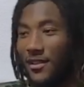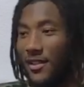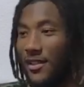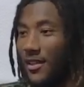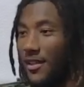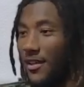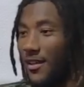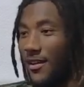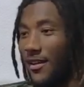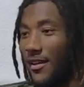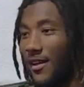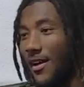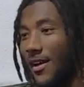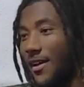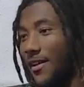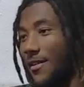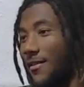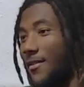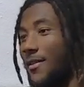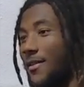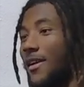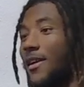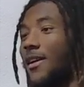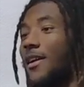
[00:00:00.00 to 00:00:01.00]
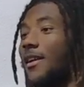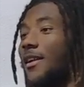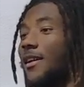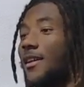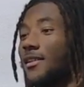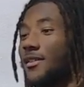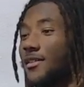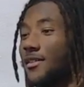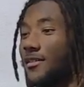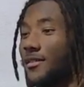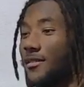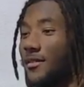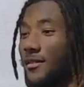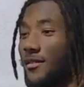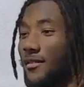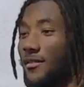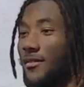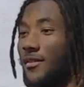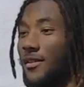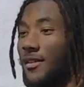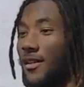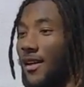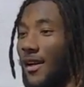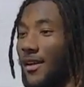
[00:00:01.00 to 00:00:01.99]
Like, we LSU, we
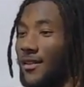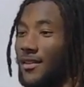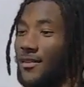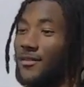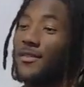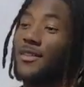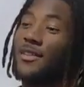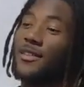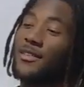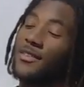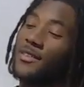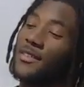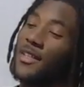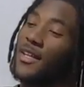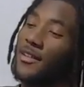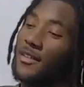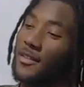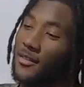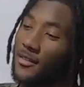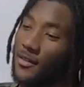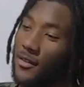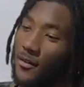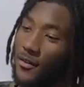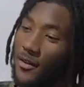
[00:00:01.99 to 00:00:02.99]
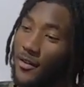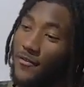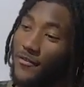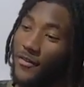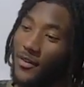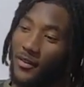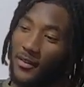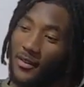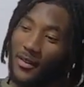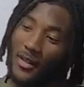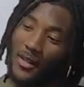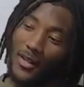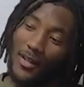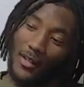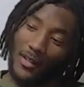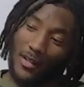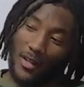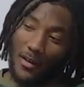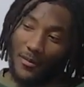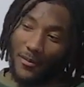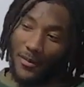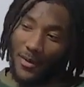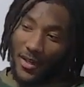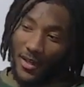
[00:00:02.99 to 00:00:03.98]
the standard, so they finna come
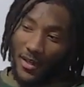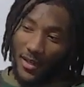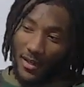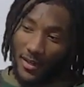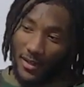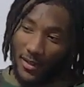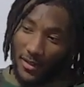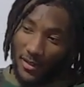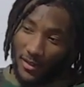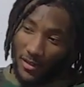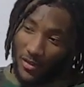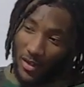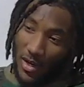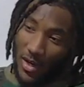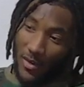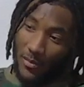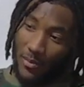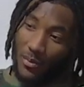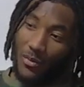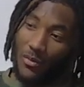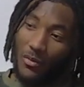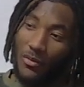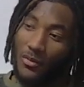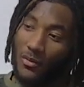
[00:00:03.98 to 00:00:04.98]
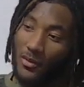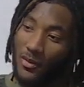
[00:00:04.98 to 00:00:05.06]
in and try to prove something.